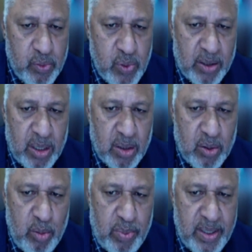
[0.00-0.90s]
Throughout our
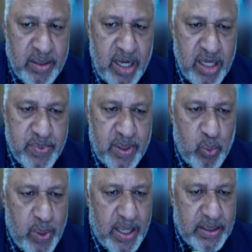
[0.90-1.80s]
global
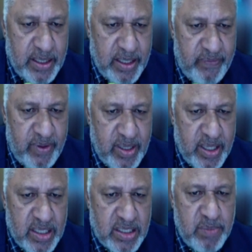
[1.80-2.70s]
engagement, we are
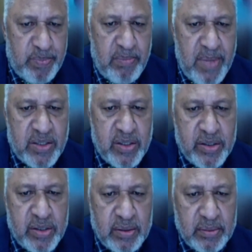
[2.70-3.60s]
delivering a simple
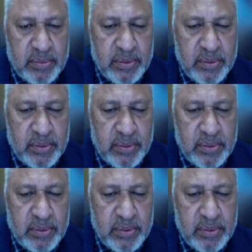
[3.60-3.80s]
message: